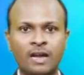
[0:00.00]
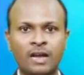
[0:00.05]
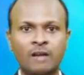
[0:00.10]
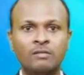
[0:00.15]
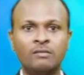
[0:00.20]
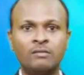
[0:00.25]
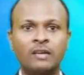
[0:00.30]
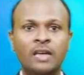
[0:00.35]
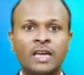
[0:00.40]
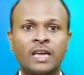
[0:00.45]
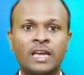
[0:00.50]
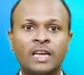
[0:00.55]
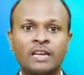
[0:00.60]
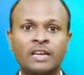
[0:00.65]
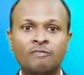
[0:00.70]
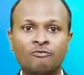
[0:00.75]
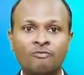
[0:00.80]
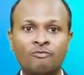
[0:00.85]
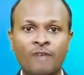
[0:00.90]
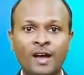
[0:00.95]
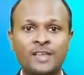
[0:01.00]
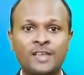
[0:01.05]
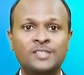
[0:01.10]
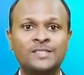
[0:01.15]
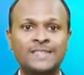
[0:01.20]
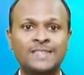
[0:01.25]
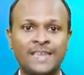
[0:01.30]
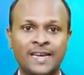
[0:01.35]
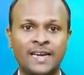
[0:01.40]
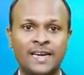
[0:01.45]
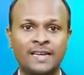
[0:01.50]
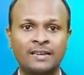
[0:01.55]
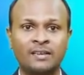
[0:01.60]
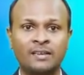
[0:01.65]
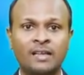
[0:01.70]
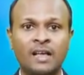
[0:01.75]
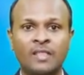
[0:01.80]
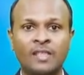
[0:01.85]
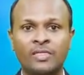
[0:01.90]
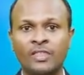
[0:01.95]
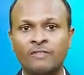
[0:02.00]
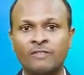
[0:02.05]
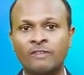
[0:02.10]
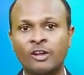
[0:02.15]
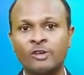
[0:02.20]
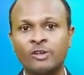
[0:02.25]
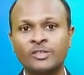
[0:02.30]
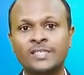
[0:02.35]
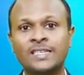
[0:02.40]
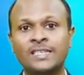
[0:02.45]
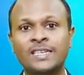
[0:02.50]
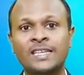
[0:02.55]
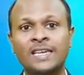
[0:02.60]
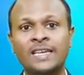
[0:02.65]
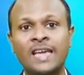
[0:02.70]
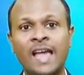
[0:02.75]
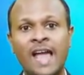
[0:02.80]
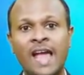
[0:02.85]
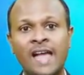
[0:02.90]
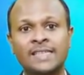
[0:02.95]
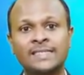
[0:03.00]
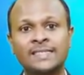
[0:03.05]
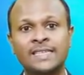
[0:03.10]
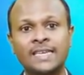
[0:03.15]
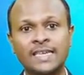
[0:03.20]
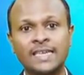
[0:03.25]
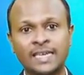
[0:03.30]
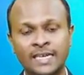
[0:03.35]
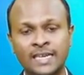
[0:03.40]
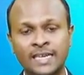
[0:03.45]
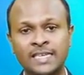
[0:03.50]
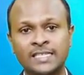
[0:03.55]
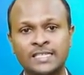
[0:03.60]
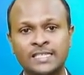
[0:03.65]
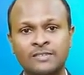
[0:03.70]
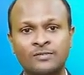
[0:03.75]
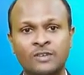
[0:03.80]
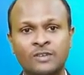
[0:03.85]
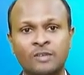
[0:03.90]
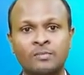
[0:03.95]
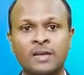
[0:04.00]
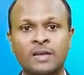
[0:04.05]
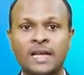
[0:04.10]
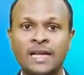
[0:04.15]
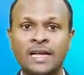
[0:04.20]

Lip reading: Now in 5 seconds the velocity has increased from